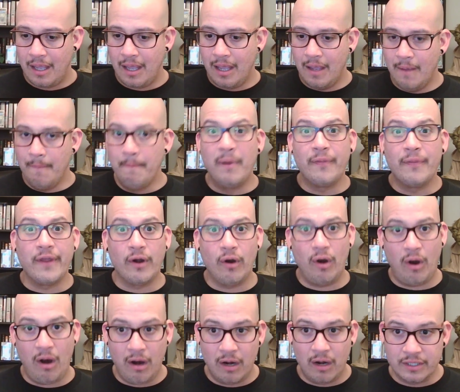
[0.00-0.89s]
But there
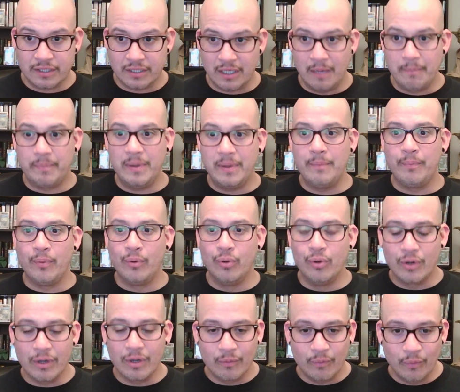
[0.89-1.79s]
are some people who
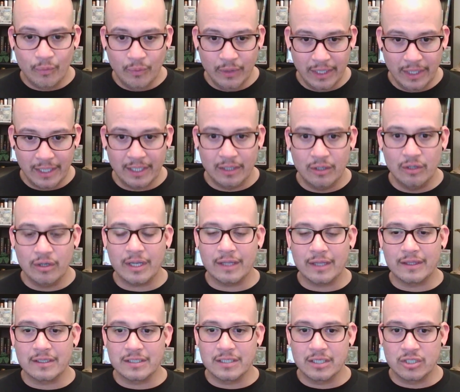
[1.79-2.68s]
can really look at
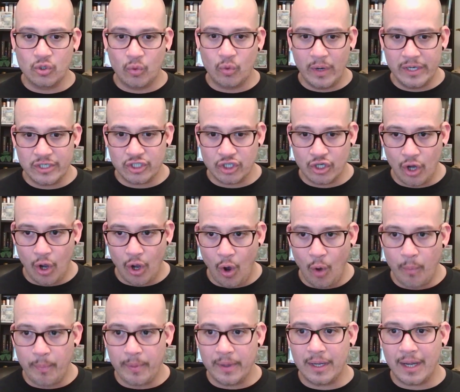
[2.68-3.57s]
the situation
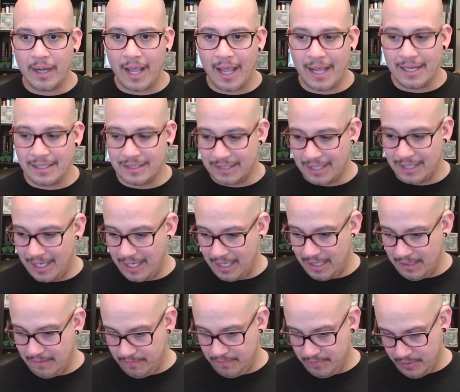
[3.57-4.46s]
open and
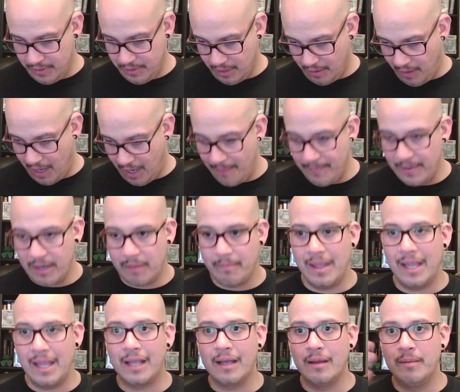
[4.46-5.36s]
say, you know, I'm going to
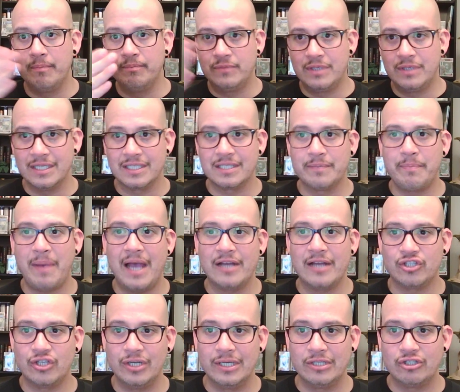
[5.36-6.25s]
make a
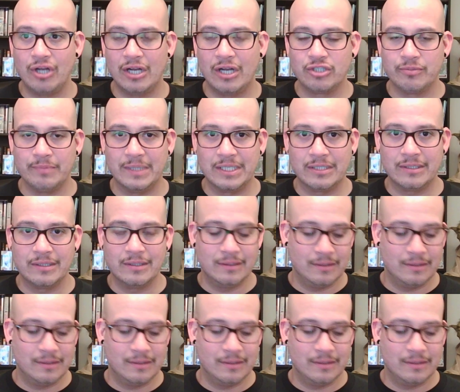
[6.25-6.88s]
dispassionate judgment.